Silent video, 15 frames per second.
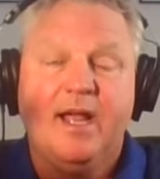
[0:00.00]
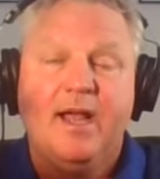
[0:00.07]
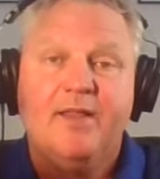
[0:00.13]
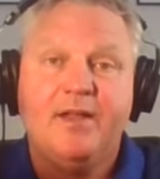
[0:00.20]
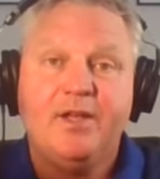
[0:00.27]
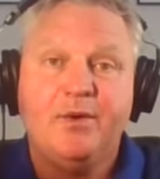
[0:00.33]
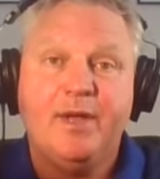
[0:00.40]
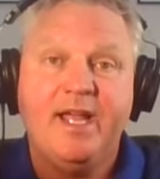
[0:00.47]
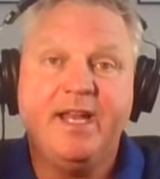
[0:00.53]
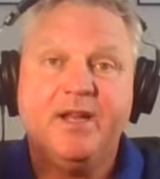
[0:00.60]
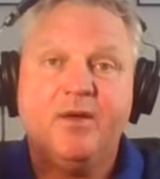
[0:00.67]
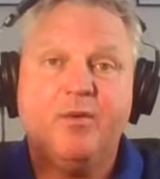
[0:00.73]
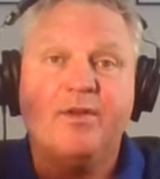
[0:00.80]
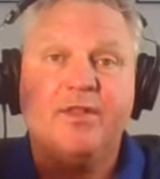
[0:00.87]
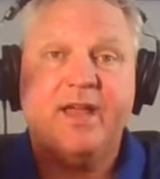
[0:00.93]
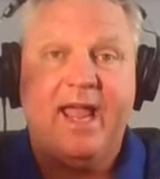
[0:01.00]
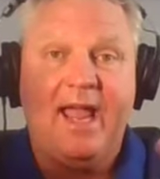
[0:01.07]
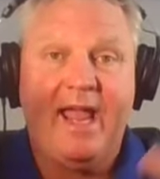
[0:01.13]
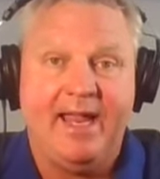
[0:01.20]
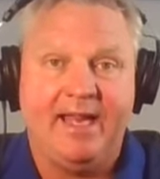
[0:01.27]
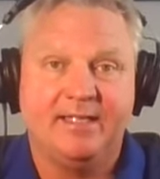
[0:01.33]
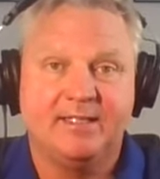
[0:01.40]
And then you hit it where they
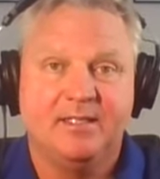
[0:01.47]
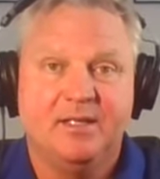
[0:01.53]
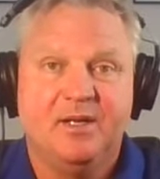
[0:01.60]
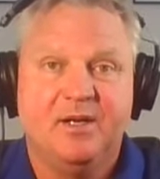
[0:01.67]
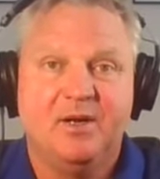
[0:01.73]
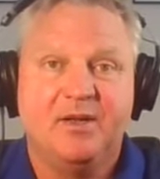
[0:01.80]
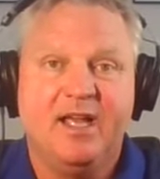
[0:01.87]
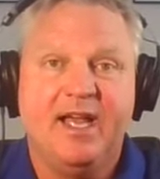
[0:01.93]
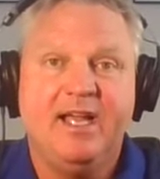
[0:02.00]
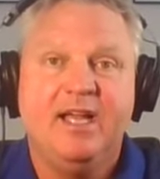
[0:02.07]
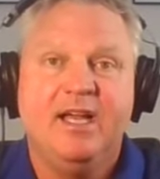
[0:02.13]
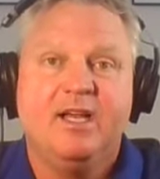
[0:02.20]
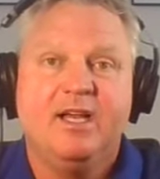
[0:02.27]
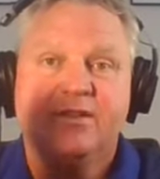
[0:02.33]
ain't, okay?